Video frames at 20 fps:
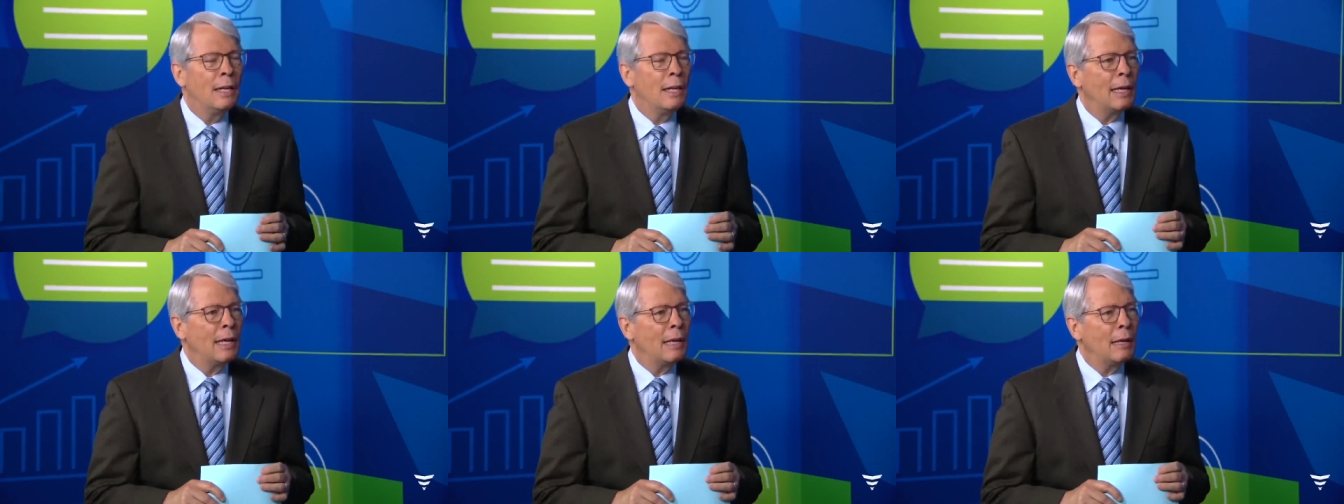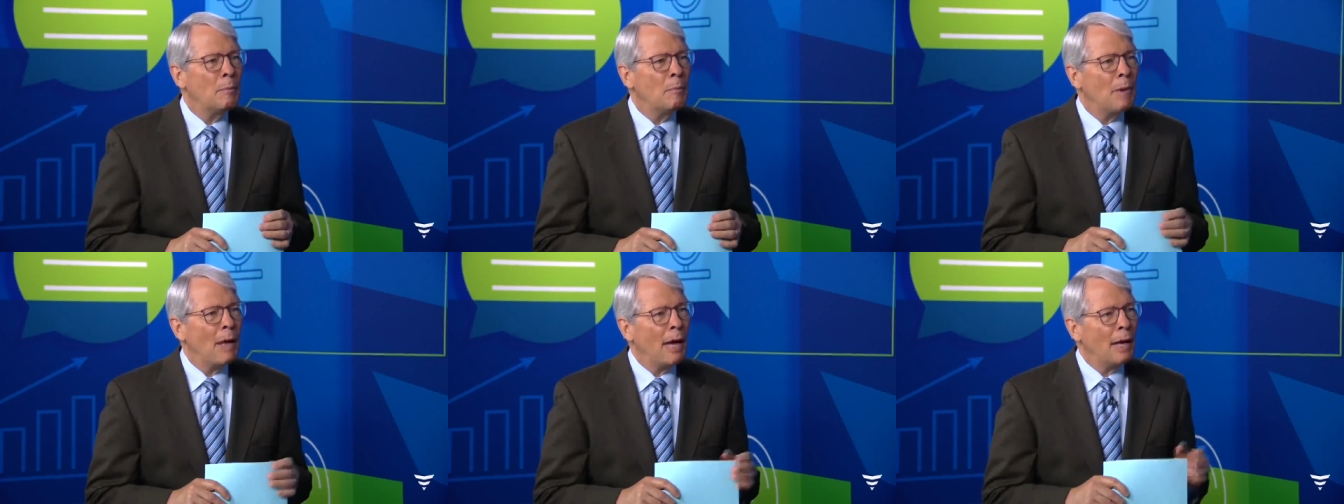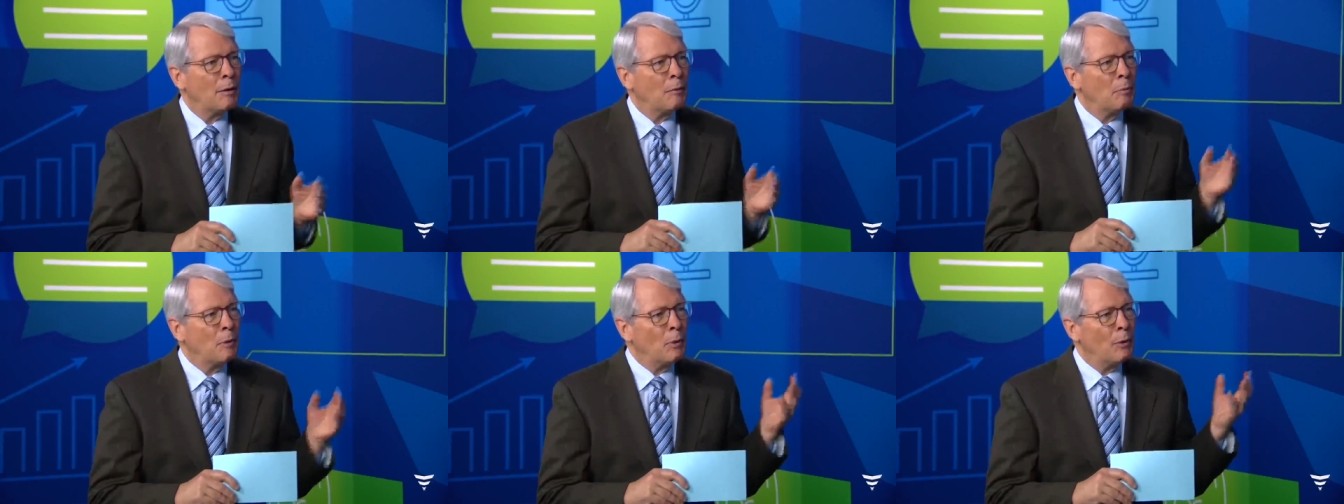can
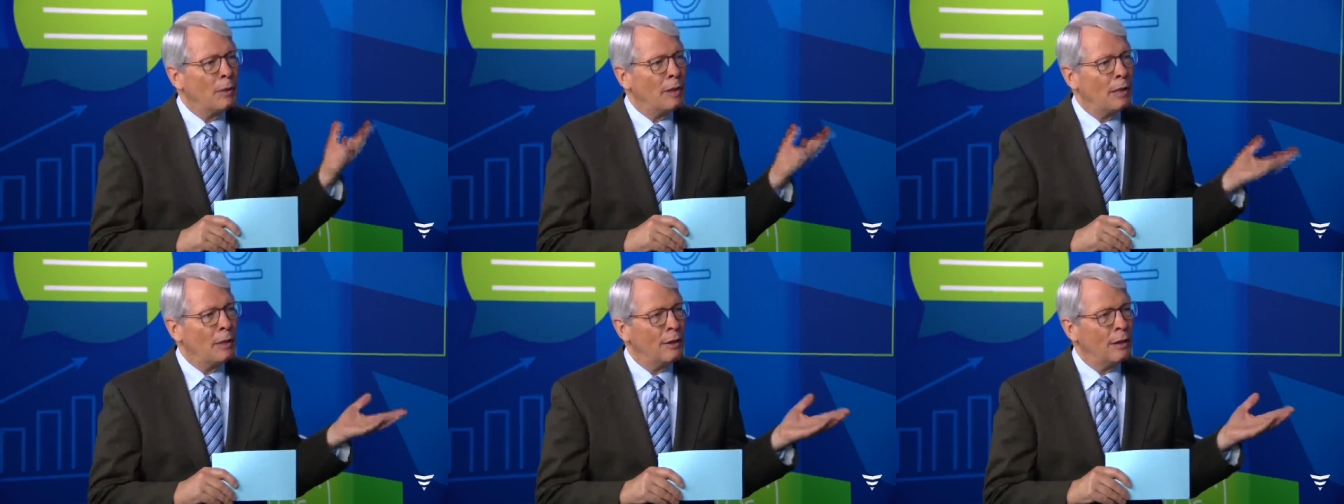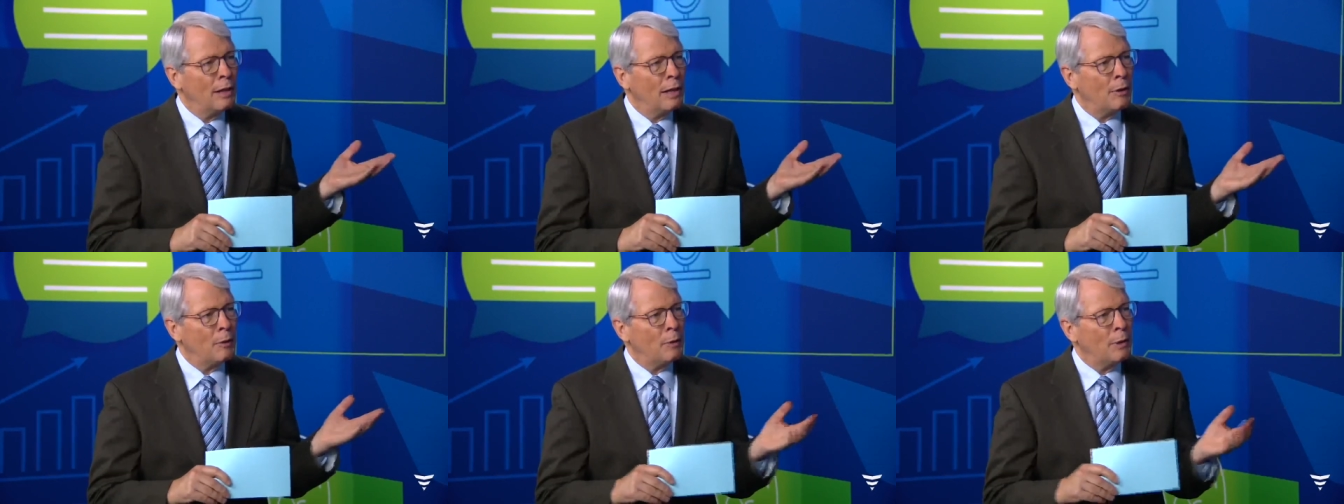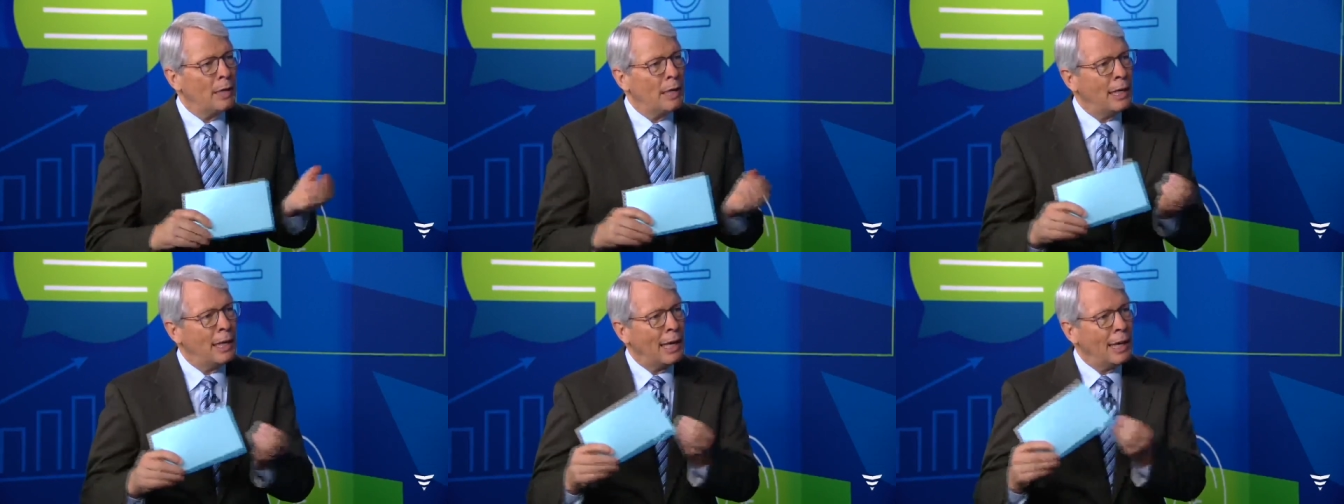impact both health
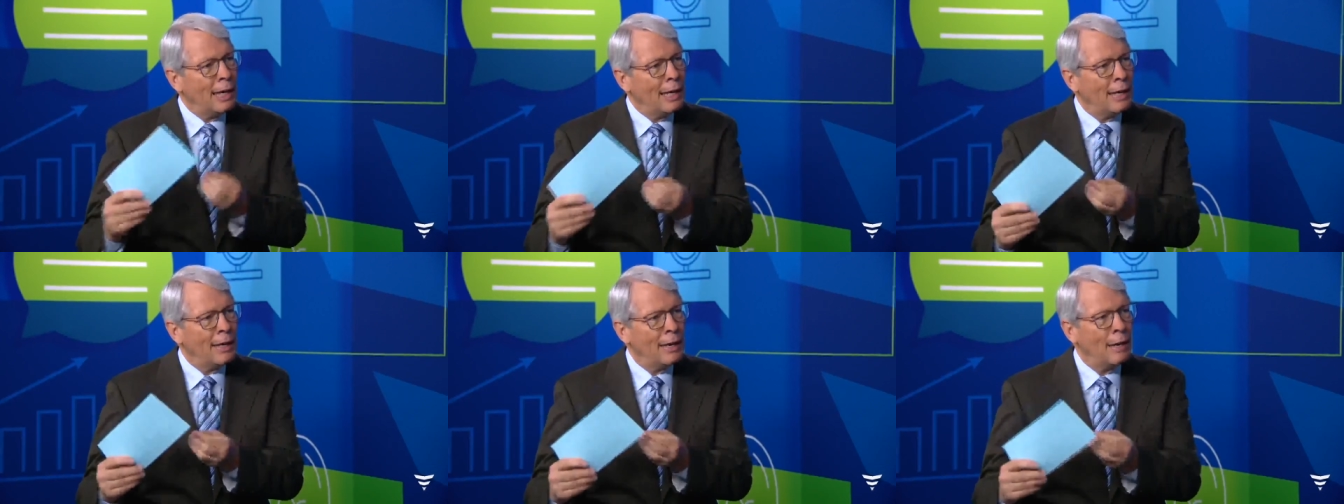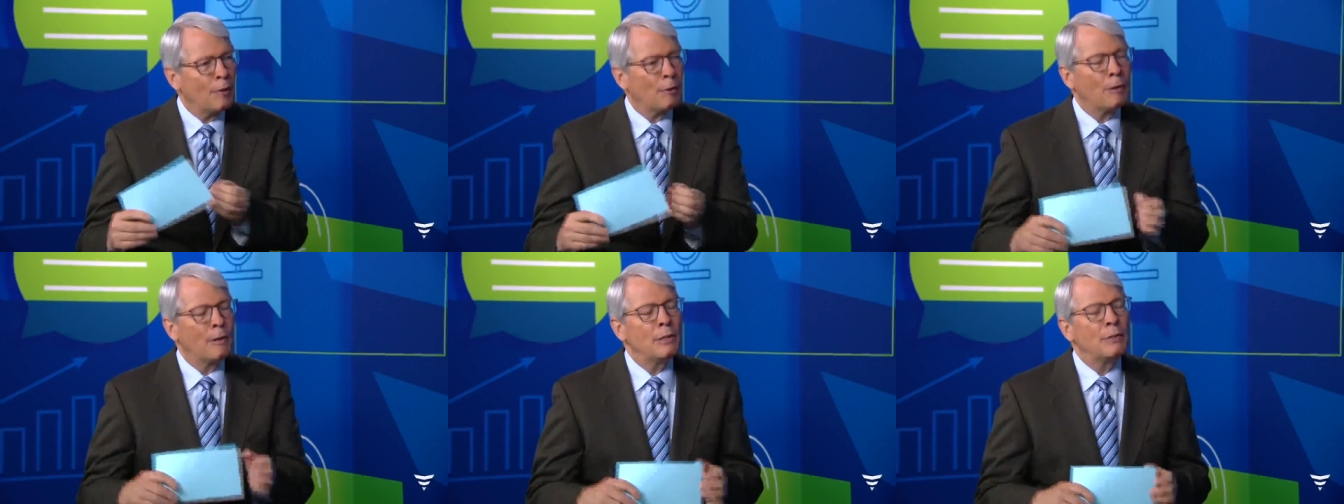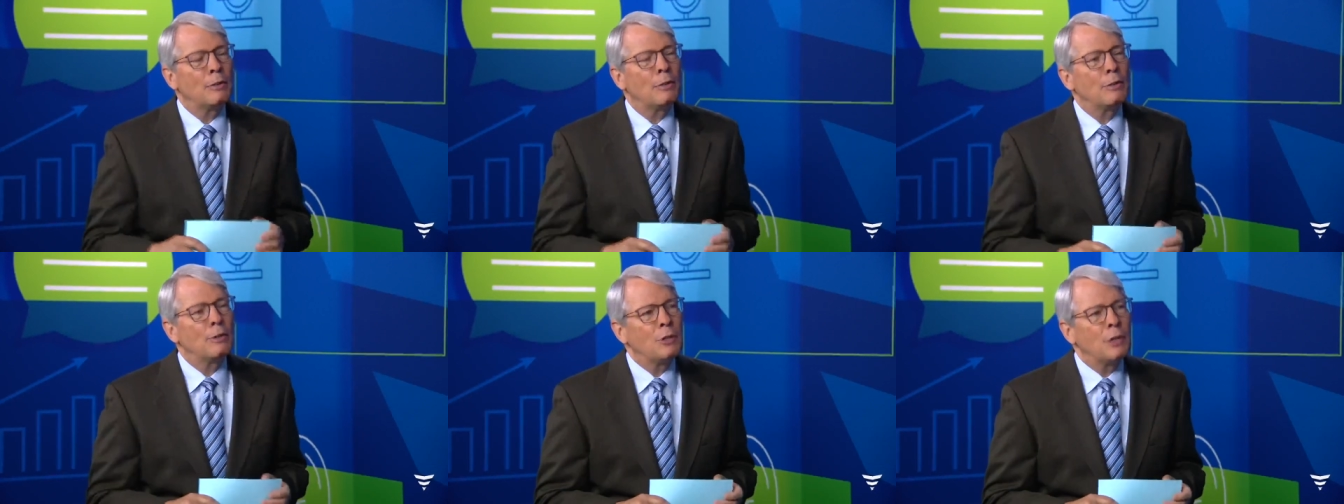equity and our
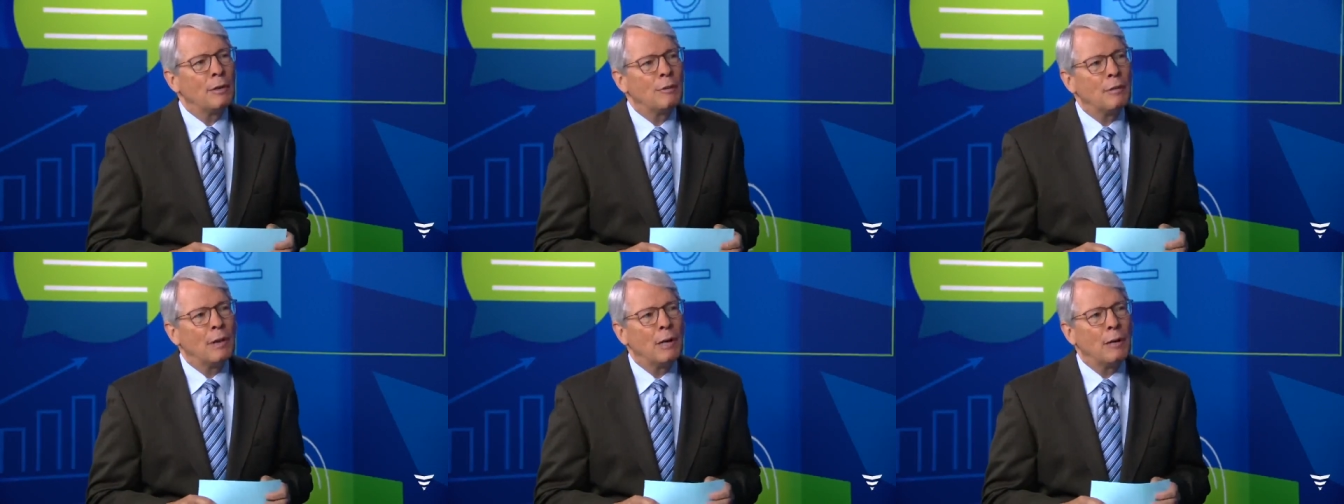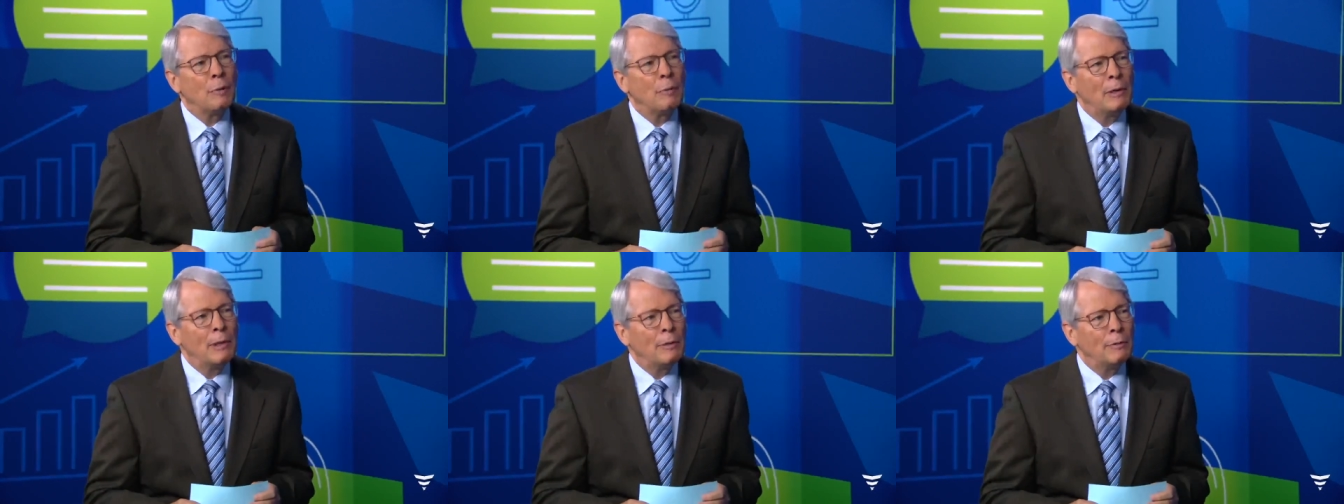research environment.